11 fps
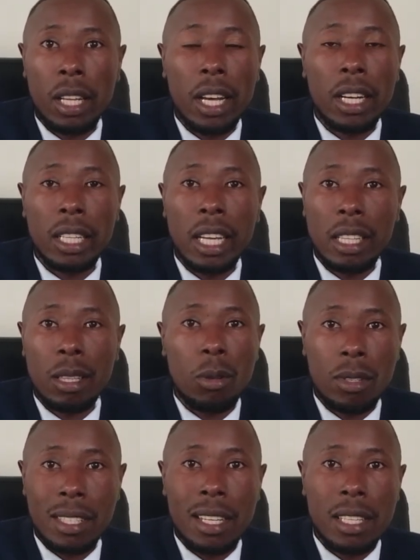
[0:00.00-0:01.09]
and get
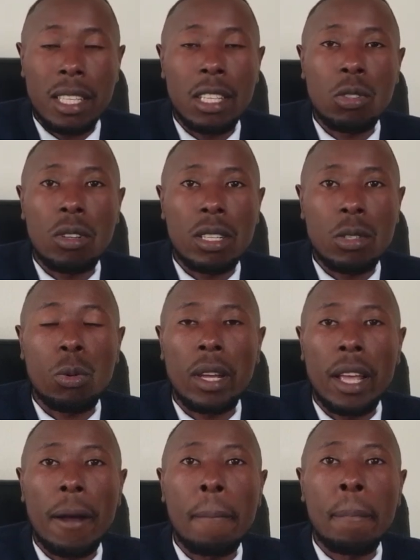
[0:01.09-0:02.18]
those decisions
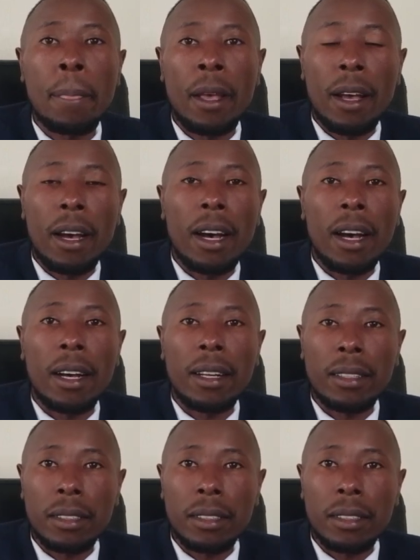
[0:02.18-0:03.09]
where uh,